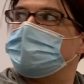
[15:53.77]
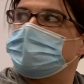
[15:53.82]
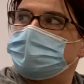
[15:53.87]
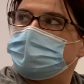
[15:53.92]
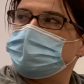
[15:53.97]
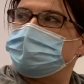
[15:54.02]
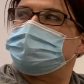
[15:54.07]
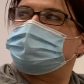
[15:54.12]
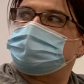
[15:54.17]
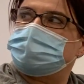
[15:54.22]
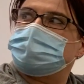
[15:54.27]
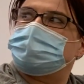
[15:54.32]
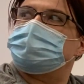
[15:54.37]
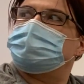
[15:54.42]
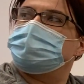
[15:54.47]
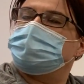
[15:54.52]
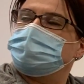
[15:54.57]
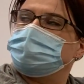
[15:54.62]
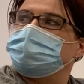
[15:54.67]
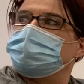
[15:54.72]
You just need a
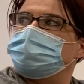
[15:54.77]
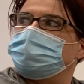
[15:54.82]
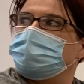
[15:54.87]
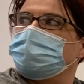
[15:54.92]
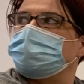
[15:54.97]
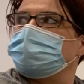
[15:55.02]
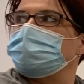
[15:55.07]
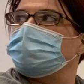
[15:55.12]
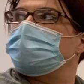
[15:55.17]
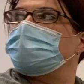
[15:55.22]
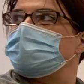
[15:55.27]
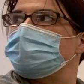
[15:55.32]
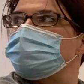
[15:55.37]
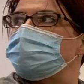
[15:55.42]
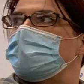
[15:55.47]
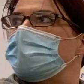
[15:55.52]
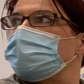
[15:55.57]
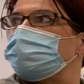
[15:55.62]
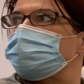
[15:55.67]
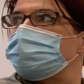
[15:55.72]
little bit more
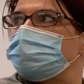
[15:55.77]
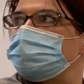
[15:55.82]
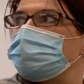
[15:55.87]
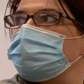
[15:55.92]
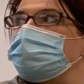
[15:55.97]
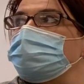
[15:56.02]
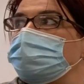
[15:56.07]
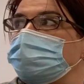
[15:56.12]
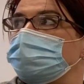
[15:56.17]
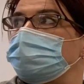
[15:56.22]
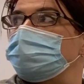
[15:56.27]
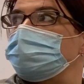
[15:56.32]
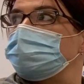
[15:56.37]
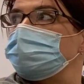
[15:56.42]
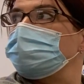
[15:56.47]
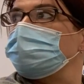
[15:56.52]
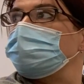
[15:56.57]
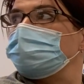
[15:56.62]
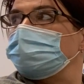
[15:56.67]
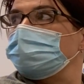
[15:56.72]
education.
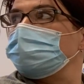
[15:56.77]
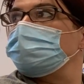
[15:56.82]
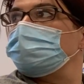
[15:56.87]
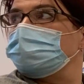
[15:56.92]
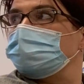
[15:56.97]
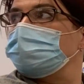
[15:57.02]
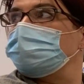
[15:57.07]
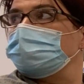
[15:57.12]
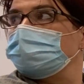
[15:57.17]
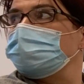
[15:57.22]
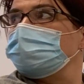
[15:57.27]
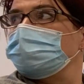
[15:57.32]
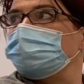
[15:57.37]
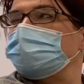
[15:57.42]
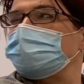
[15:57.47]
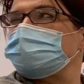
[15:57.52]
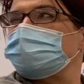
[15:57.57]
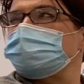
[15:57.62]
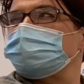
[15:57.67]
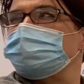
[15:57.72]

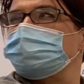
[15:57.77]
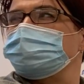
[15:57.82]
Make sense?